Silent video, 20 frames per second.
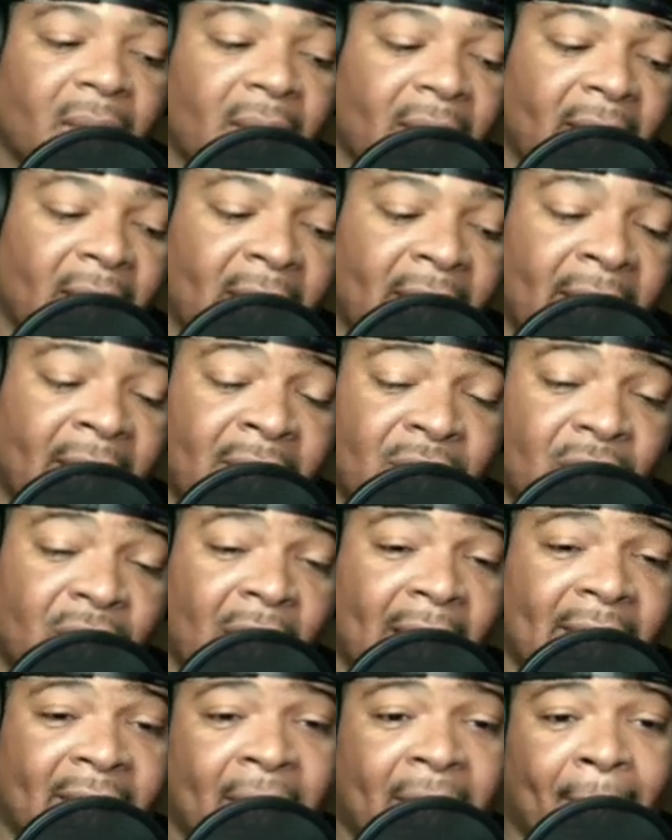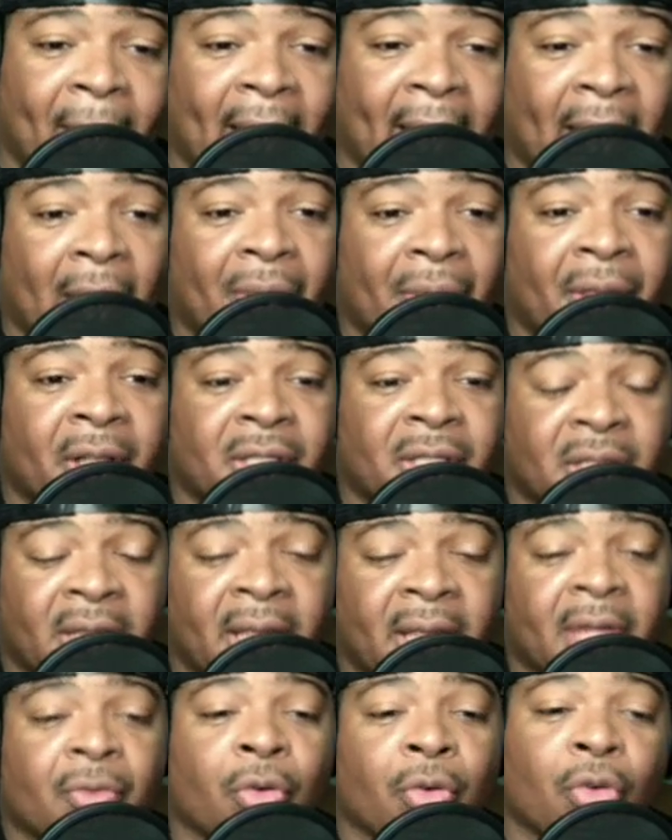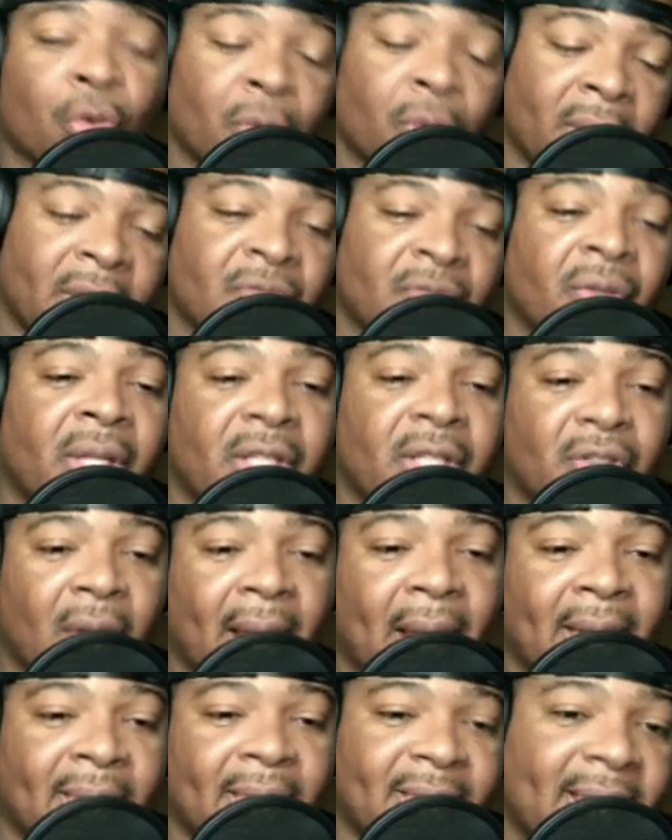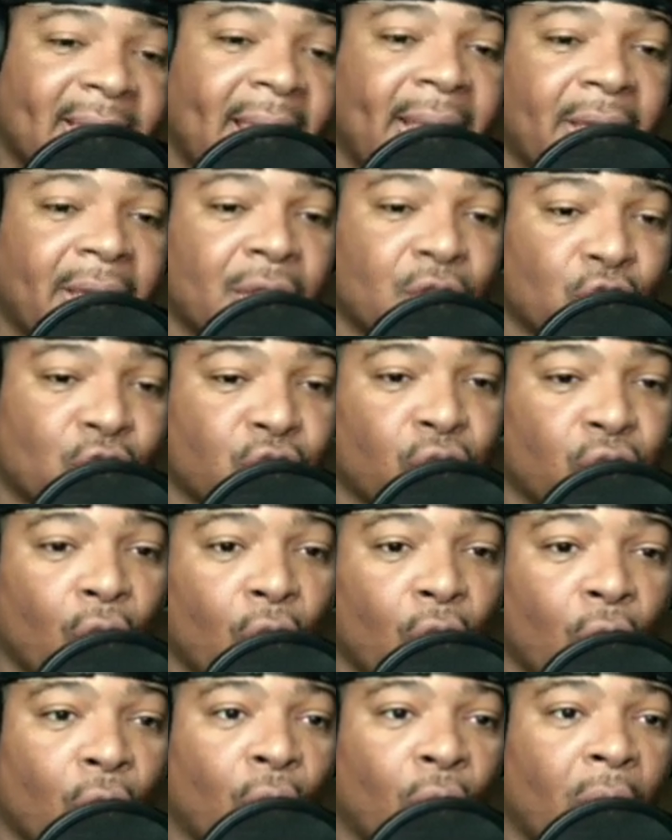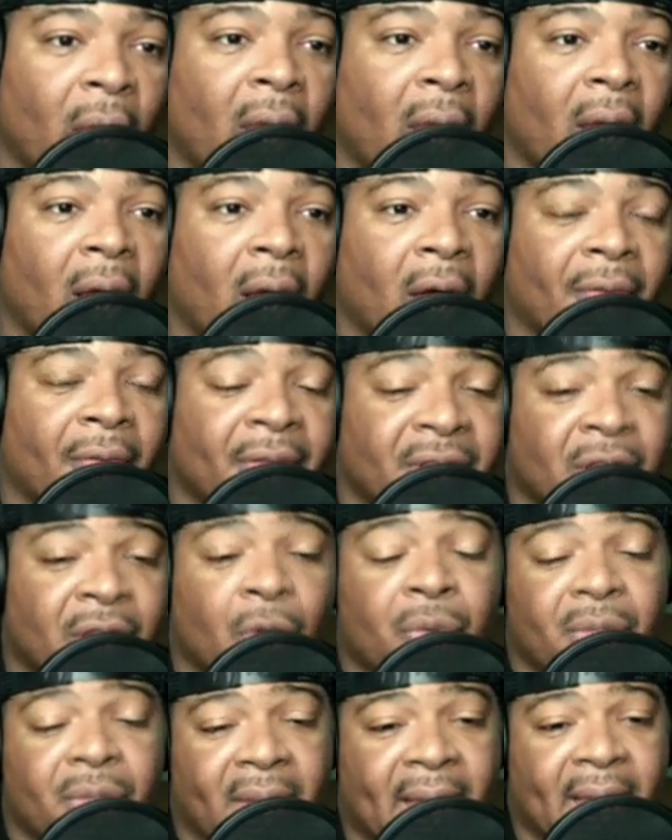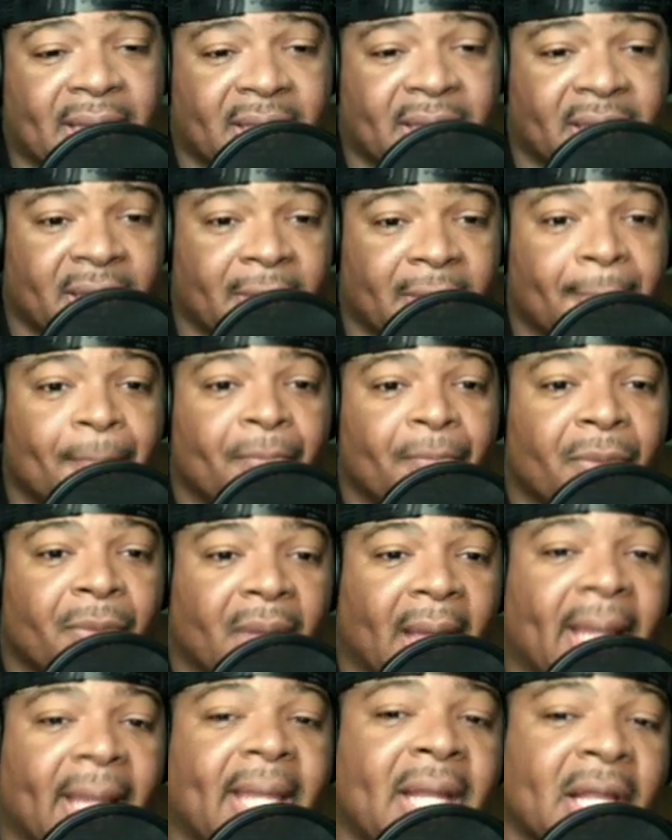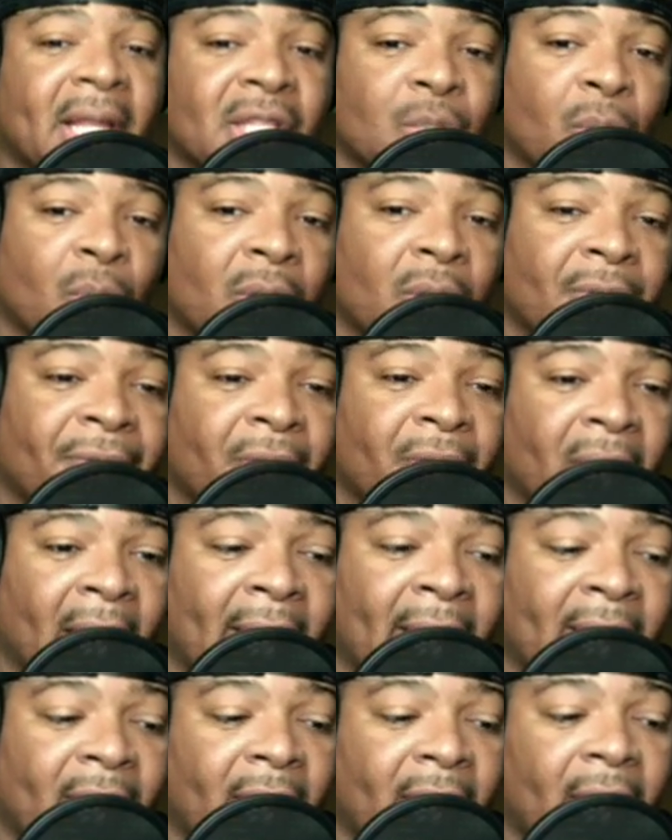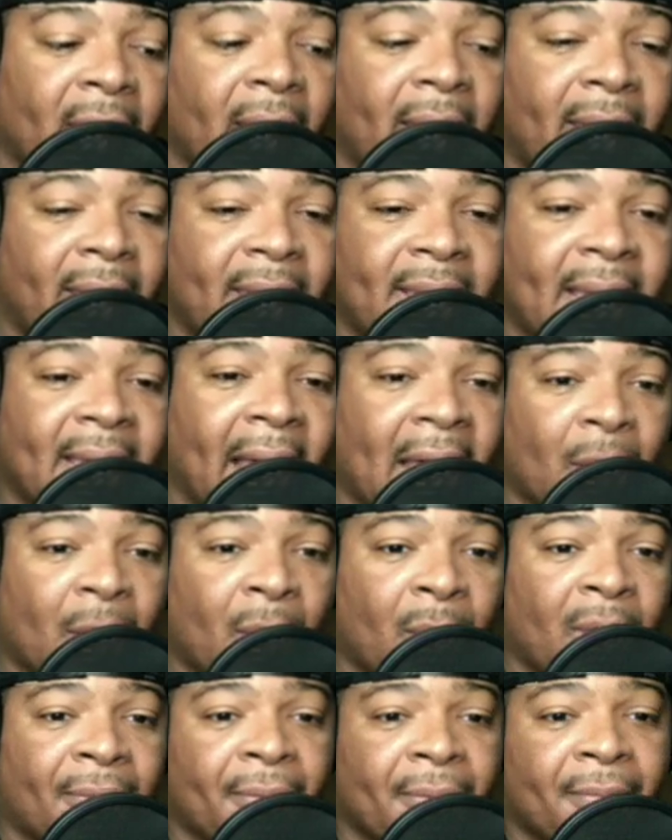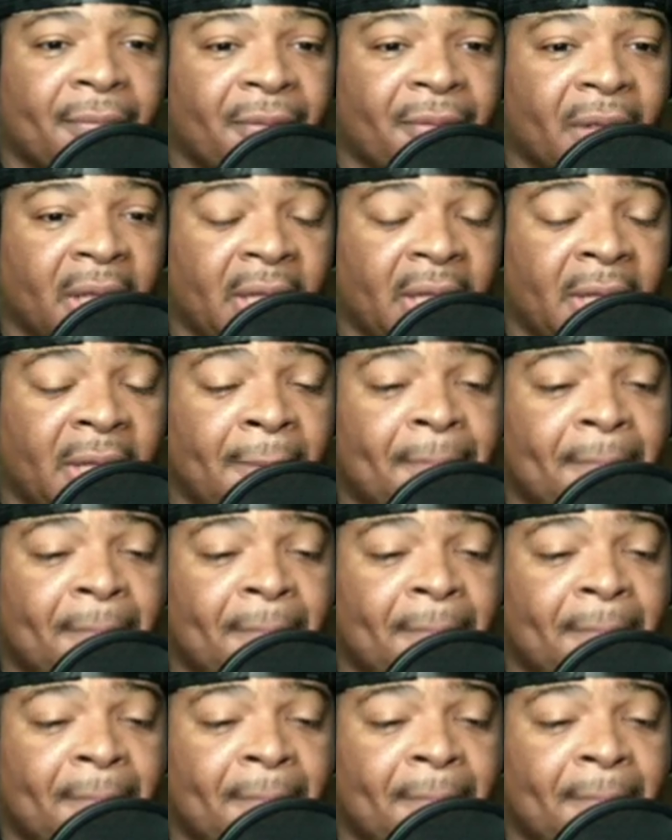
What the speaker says: He's trying to get back out there to getting recruited. He's really trying to take control of his own destiny. Like, he doesn't want to feel like he got away from Philly,